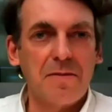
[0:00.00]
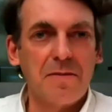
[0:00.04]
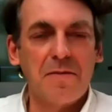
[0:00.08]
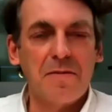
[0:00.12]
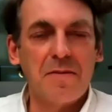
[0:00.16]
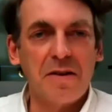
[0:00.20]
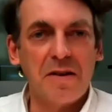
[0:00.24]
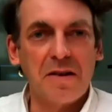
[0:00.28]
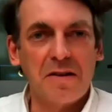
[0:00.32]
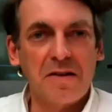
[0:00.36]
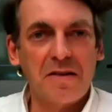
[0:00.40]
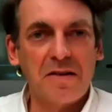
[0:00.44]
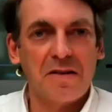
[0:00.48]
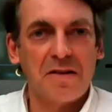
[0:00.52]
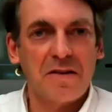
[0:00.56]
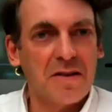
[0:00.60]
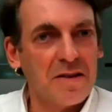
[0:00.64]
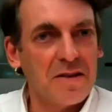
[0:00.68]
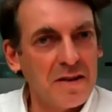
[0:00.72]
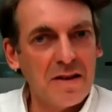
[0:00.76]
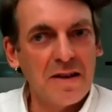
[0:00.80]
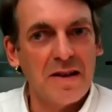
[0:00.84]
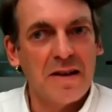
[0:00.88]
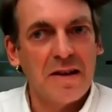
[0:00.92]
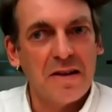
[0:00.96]
this
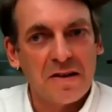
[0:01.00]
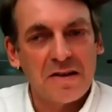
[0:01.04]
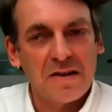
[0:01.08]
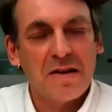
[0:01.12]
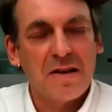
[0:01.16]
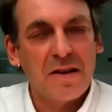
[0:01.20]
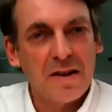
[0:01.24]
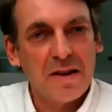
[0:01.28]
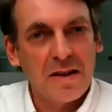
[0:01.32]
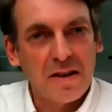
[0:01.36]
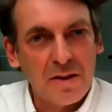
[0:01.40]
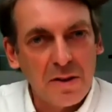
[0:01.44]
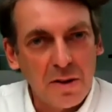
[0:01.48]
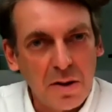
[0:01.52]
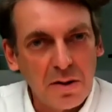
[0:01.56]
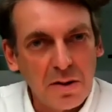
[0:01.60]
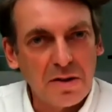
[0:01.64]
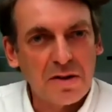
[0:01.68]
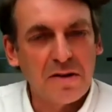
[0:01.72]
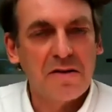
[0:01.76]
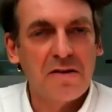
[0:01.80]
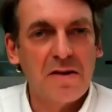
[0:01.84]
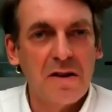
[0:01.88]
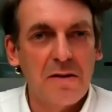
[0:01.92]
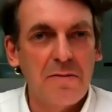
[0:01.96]
is not
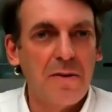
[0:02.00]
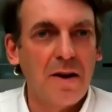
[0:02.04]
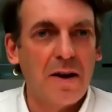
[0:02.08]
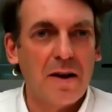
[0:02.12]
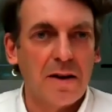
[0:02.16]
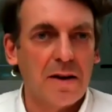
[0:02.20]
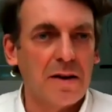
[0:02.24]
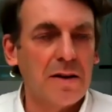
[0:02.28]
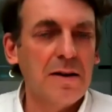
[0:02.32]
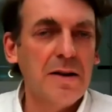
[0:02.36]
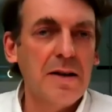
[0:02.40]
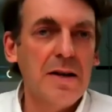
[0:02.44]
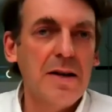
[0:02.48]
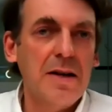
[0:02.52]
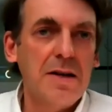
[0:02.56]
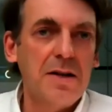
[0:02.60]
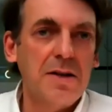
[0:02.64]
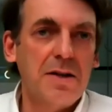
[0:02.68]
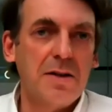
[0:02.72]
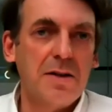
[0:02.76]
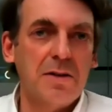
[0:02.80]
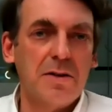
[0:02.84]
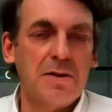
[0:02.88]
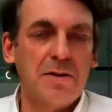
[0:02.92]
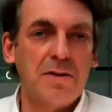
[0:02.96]
similar
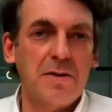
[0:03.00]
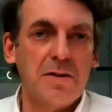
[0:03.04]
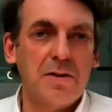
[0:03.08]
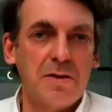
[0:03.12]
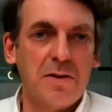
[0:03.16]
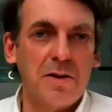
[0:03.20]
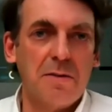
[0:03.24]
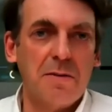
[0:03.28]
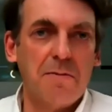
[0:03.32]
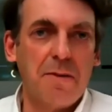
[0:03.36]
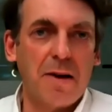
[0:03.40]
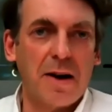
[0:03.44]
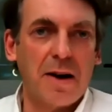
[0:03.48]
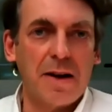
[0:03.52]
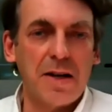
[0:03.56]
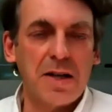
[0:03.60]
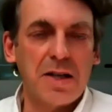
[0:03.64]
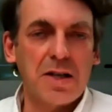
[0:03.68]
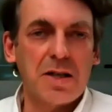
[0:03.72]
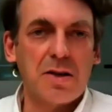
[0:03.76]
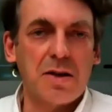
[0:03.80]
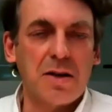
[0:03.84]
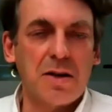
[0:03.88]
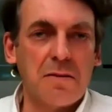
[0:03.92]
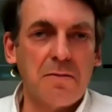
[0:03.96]
to a
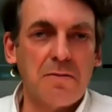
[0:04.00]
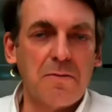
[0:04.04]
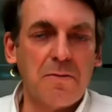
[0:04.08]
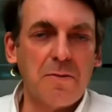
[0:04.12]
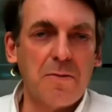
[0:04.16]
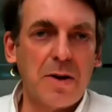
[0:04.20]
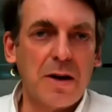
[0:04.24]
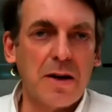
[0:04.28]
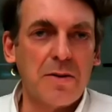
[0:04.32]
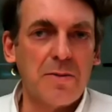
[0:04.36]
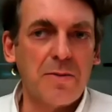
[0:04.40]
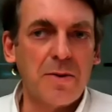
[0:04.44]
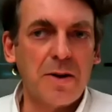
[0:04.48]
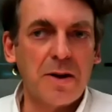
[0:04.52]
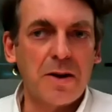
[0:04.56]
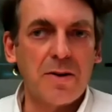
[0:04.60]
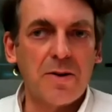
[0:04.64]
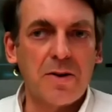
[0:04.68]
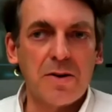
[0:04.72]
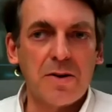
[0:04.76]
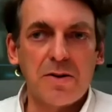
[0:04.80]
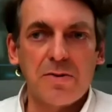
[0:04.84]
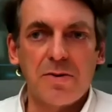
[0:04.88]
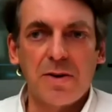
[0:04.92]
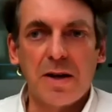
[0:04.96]
place where
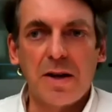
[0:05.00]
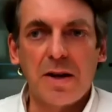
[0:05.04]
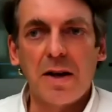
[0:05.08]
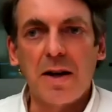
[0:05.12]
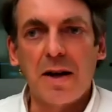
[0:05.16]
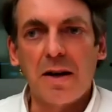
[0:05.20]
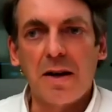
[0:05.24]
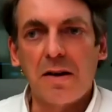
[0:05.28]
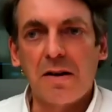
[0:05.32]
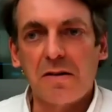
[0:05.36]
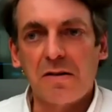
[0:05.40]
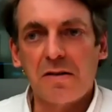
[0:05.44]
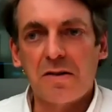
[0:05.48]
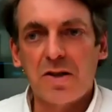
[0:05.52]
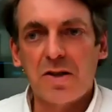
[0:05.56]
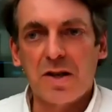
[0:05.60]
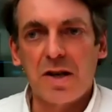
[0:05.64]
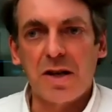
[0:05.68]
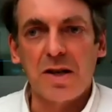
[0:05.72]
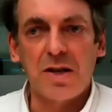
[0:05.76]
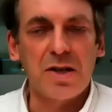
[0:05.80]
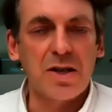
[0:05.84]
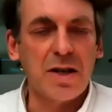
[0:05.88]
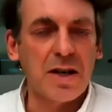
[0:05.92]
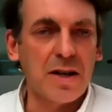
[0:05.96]
you're trading and
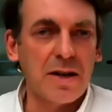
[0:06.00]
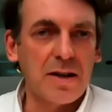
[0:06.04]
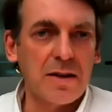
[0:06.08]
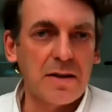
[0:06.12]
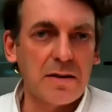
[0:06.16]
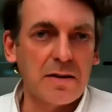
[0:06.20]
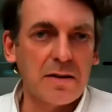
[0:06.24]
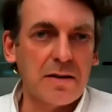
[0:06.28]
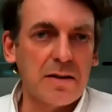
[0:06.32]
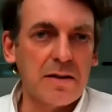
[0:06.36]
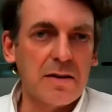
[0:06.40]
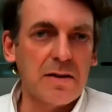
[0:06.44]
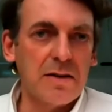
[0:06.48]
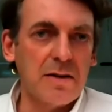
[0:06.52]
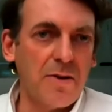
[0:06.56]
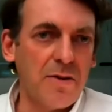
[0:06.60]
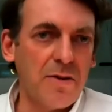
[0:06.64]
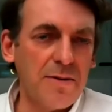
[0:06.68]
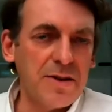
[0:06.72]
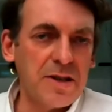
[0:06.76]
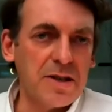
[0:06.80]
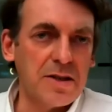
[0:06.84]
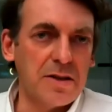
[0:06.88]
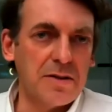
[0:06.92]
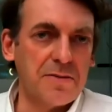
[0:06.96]
exchanging
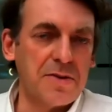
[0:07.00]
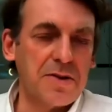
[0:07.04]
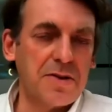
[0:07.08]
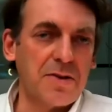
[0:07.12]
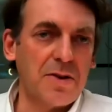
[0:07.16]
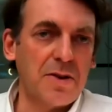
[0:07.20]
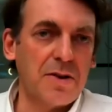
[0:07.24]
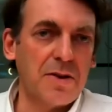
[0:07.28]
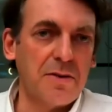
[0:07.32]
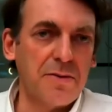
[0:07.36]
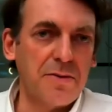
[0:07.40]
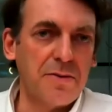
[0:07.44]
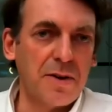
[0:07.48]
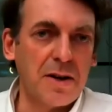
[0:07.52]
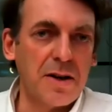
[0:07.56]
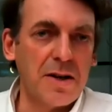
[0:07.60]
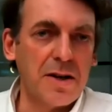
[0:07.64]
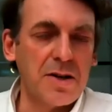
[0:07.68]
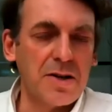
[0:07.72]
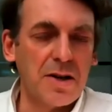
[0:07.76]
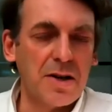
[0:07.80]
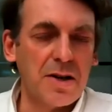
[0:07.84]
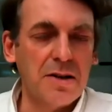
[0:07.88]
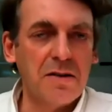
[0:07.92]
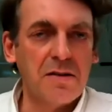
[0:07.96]
derivatives on
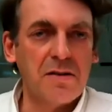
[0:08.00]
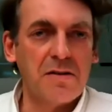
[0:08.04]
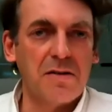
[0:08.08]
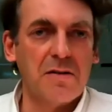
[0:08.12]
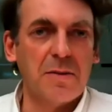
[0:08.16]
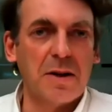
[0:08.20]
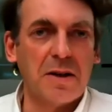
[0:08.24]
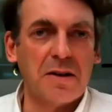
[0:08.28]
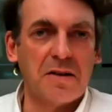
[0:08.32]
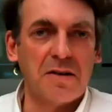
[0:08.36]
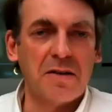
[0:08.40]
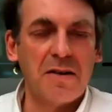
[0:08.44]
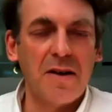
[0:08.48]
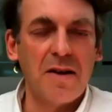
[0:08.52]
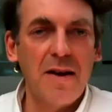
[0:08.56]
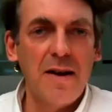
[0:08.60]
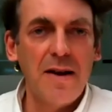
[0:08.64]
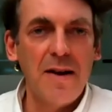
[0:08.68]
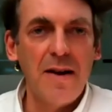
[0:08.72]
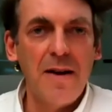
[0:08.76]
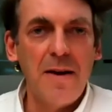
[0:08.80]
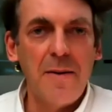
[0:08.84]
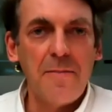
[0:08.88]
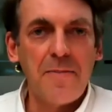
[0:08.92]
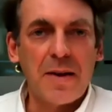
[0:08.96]
financial instruments.
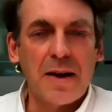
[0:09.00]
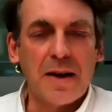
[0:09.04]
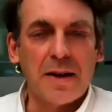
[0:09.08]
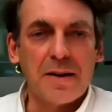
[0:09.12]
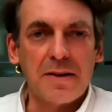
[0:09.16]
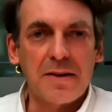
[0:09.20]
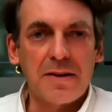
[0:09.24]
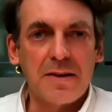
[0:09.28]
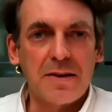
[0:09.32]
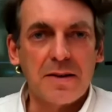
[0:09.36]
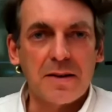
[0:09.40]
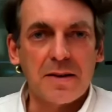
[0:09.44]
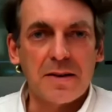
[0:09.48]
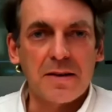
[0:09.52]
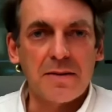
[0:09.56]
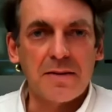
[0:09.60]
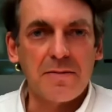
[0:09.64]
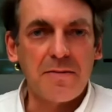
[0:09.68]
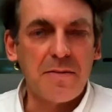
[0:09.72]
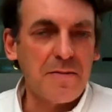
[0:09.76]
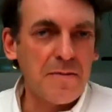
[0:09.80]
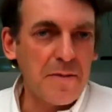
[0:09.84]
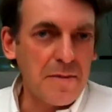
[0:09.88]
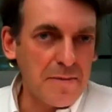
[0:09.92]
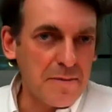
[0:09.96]
And
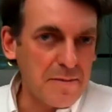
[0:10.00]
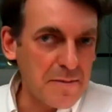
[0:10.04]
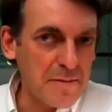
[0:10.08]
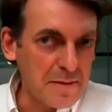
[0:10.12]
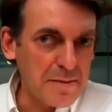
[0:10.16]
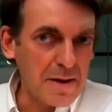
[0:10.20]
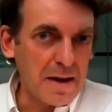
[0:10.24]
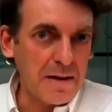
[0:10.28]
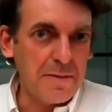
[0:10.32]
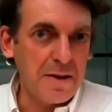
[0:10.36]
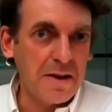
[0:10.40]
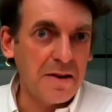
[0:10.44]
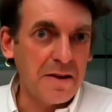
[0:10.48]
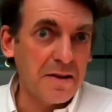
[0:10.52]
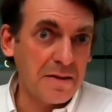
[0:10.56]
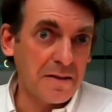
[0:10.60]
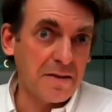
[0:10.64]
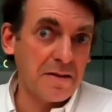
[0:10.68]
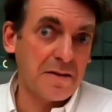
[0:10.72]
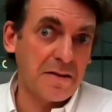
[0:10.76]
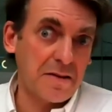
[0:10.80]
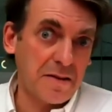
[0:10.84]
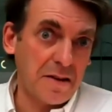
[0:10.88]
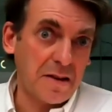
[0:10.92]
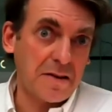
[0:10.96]
maybe
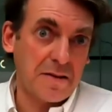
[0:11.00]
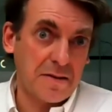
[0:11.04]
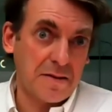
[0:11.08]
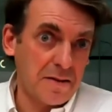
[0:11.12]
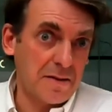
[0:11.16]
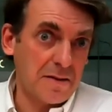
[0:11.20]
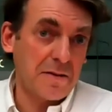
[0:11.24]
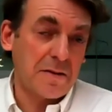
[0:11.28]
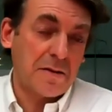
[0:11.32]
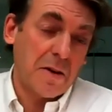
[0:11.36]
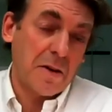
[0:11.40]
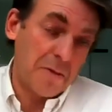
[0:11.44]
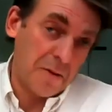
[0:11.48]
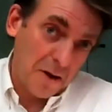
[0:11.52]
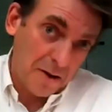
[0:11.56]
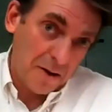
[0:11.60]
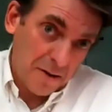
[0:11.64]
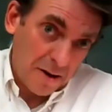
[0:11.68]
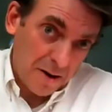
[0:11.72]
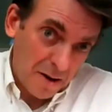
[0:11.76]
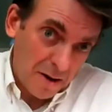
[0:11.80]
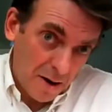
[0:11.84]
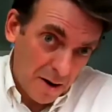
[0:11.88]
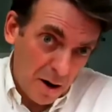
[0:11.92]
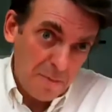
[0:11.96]
that, so
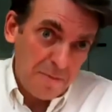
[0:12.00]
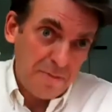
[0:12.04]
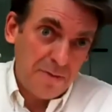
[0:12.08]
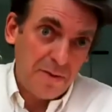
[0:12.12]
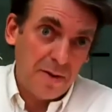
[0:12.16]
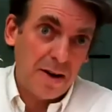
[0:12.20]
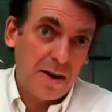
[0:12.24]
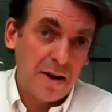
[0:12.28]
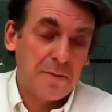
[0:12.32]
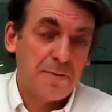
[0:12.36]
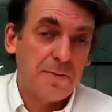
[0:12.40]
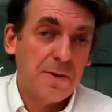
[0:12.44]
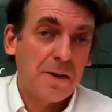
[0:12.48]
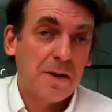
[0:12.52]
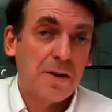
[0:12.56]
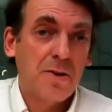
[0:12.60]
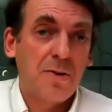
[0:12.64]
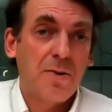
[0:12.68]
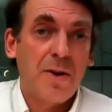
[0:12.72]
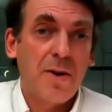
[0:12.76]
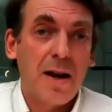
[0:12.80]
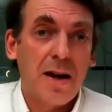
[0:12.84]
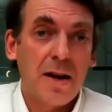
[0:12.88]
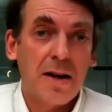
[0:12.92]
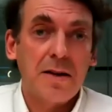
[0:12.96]
hopefully it will
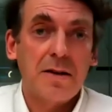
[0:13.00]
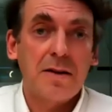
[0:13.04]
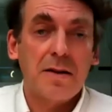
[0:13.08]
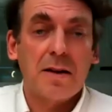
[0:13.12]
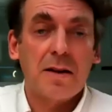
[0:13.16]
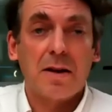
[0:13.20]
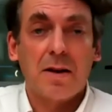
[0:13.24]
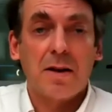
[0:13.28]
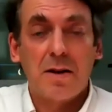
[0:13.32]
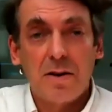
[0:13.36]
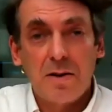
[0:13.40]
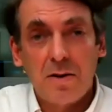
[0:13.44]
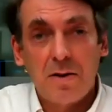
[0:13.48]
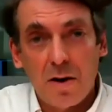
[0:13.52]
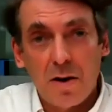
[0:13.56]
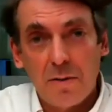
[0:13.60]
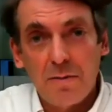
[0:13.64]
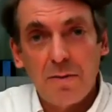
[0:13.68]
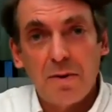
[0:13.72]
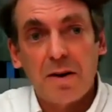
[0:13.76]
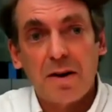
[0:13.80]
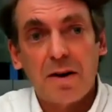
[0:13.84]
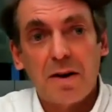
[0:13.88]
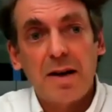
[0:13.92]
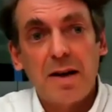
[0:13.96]
create a
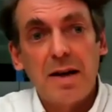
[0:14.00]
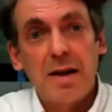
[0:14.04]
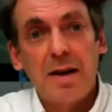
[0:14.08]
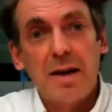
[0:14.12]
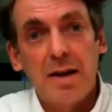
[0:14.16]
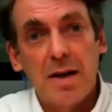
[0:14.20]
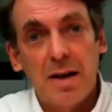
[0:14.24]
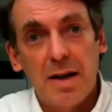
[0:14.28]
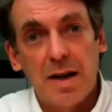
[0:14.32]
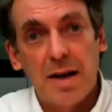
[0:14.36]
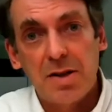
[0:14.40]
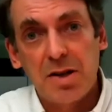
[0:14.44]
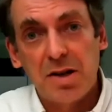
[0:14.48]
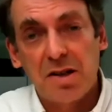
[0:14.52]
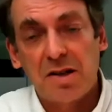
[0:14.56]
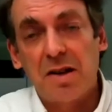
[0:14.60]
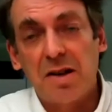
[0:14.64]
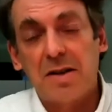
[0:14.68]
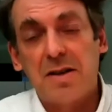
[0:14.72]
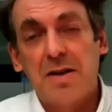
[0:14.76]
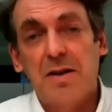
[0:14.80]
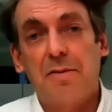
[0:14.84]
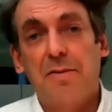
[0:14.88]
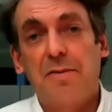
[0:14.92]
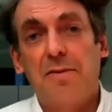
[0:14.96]
common
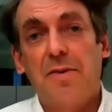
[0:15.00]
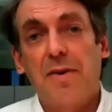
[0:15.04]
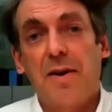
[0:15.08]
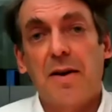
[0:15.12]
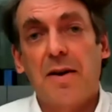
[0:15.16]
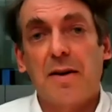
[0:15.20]
legislative